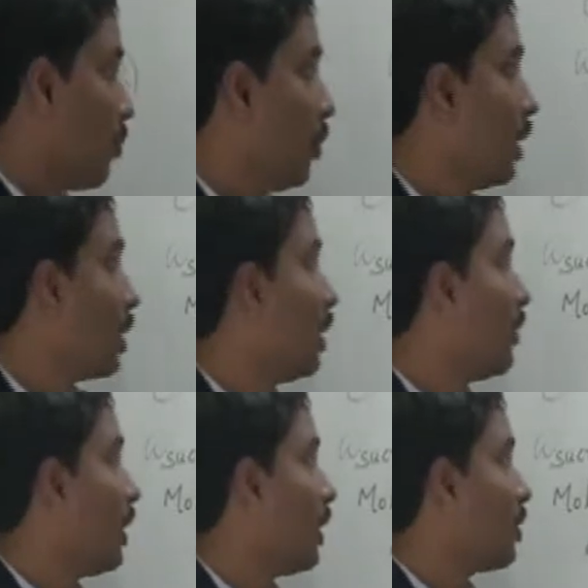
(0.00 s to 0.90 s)

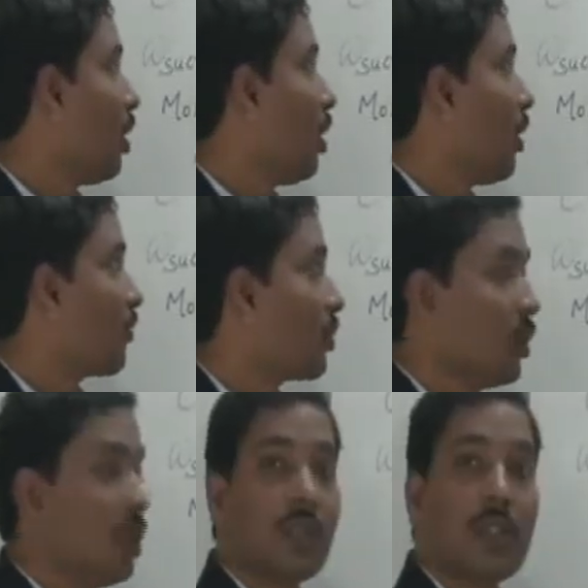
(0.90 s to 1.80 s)
molecular weight of
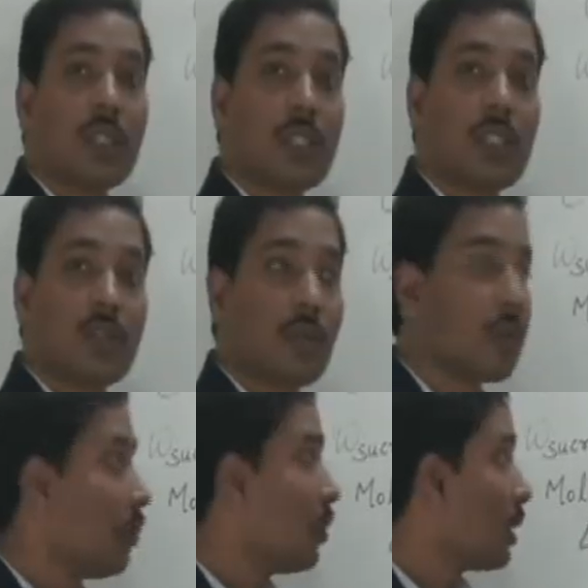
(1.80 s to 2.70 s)
solute, that is
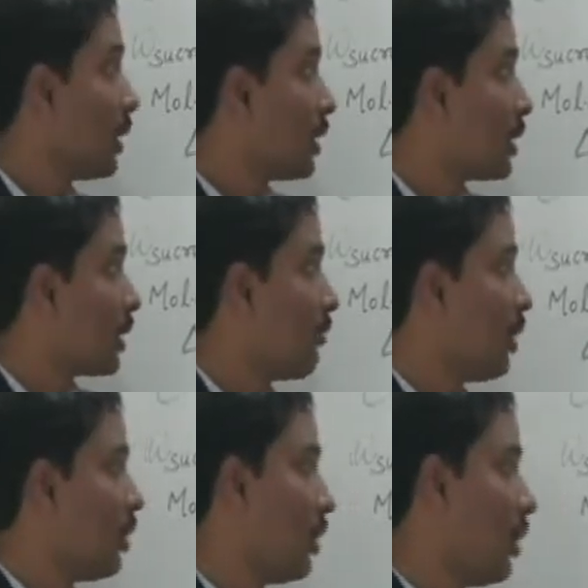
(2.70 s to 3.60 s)
sucrose, it is
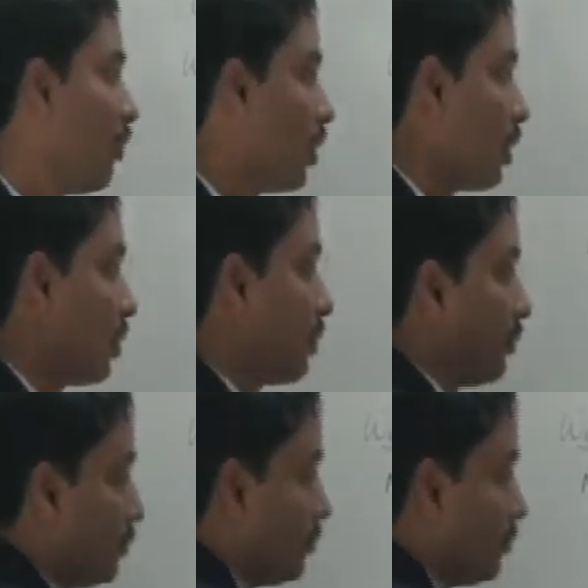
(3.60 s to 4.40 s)
given 342.